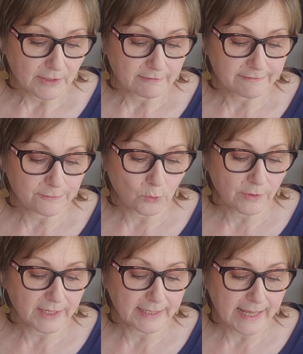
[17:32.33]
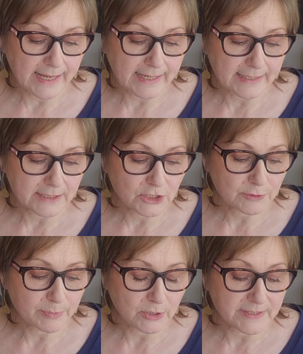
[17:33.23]
for the
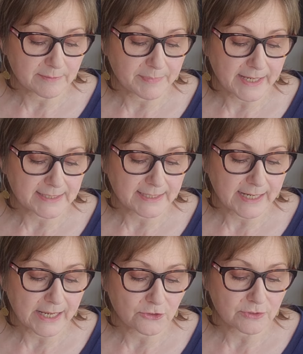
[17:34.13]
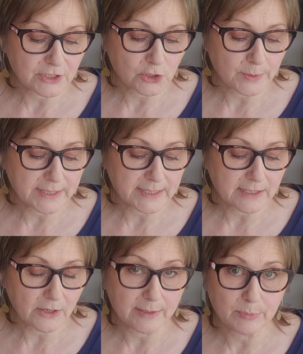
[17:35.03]
large puts the bust at
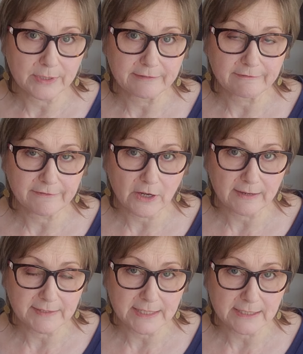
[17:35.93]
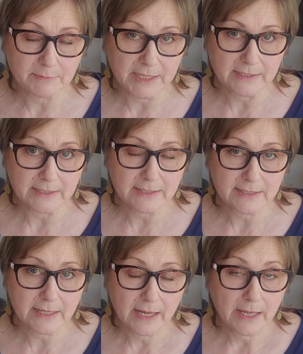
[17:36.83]
129.5
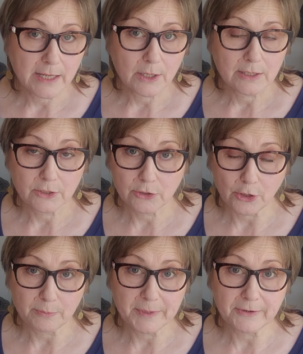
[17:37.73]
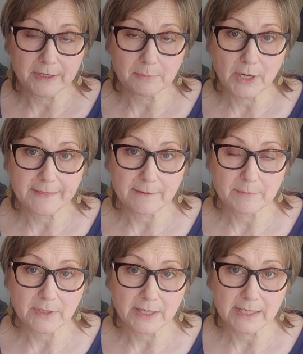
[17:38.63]
centimeters, you know, bearing in mind that
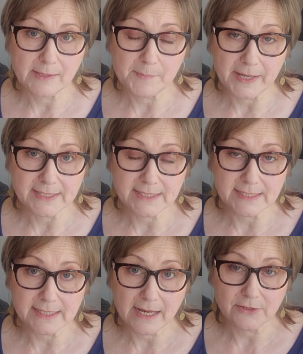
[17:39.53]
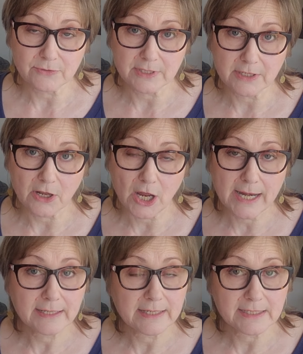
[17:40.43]
my bust is
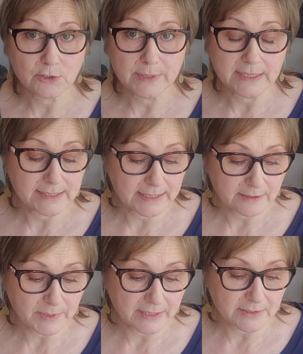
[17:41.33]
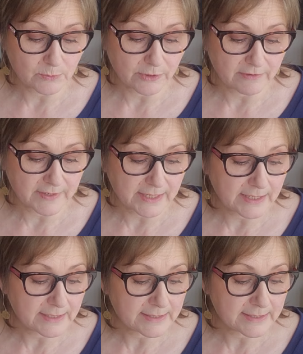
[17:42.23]
109, that's 20 centimeters worth of
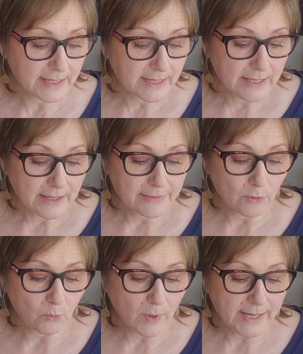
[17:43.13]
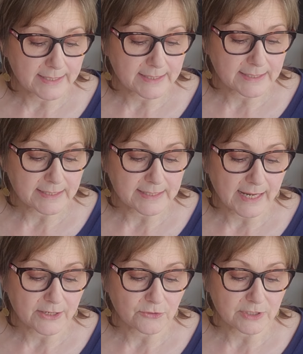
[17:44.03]
ease. The waist is
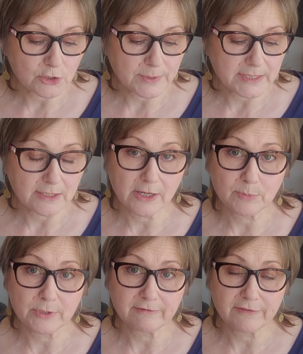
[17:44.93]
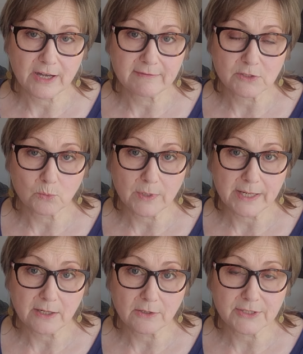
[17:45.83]
129.5 as
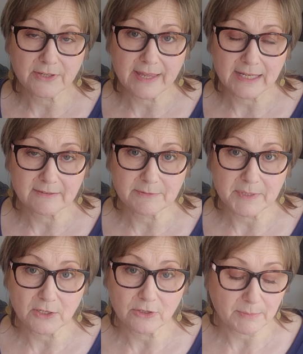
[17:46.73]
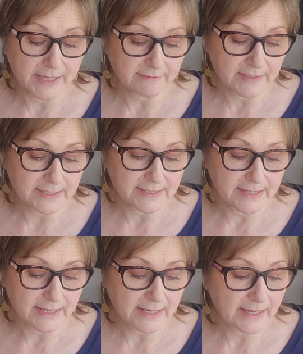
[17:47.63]
well, so that gives me a good amount of ease
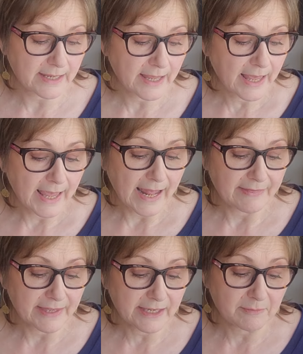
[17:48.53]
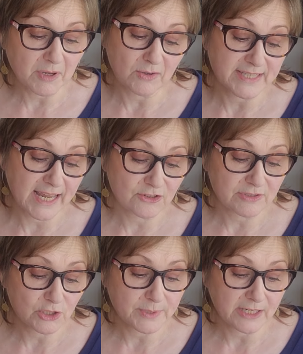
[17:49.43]
there. And the hip, oh, it's
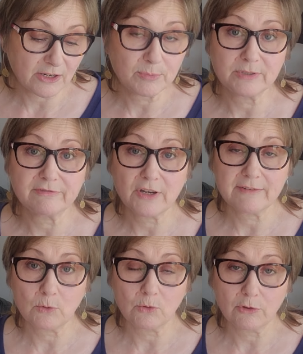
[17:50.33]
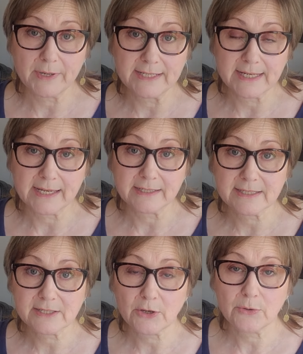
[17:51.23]
129.5 all the way down.
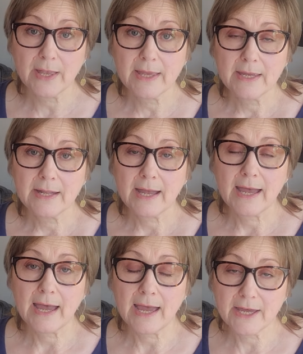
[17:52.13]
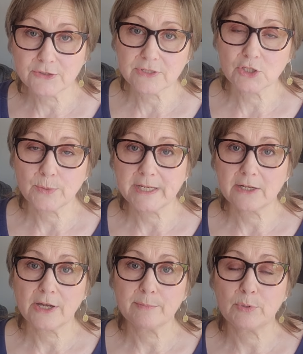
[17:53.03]
So
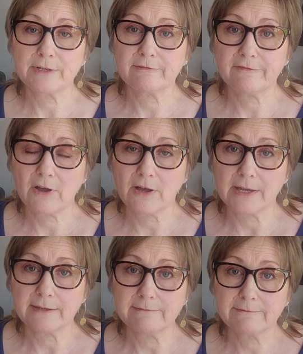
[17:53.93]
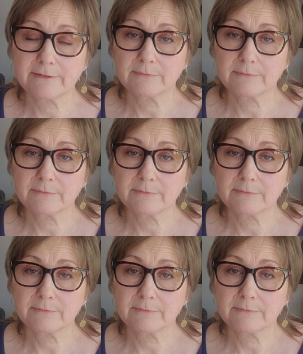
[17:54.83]
129.5